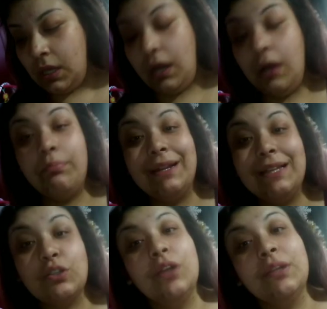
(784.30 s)
But
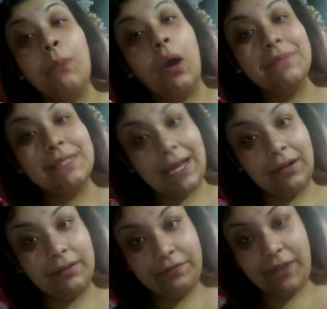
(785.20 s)
it's on the mom's
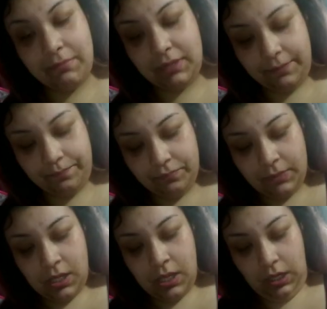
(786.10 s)
side of the family.
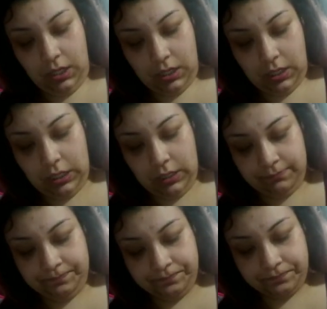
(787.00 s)

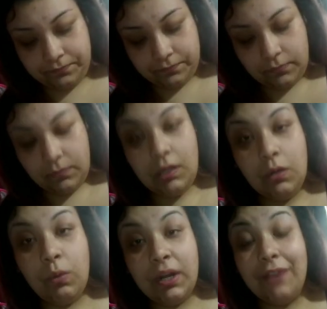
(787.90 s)
Um,
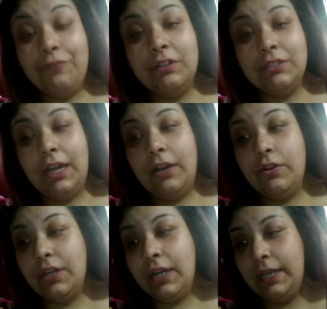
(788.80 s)
when I found
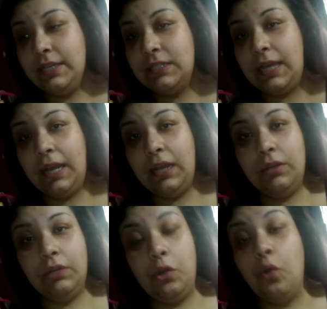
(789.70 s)
out, you guys, I
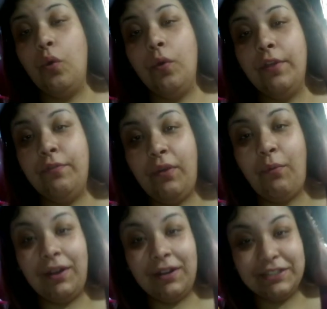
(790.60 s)
didn't know if I
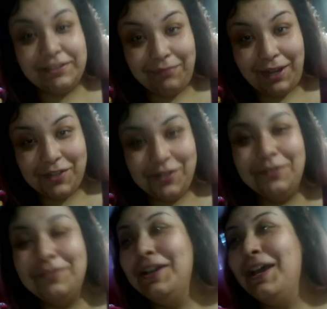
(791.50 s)
wanted to
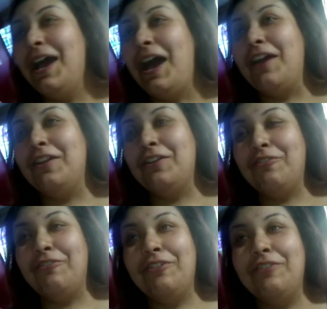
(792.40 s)
smile. I didn't
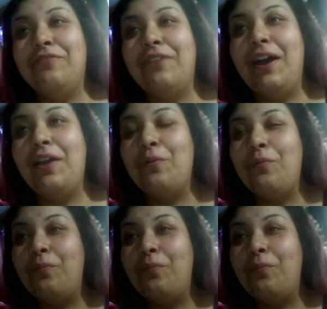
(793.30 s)
know if I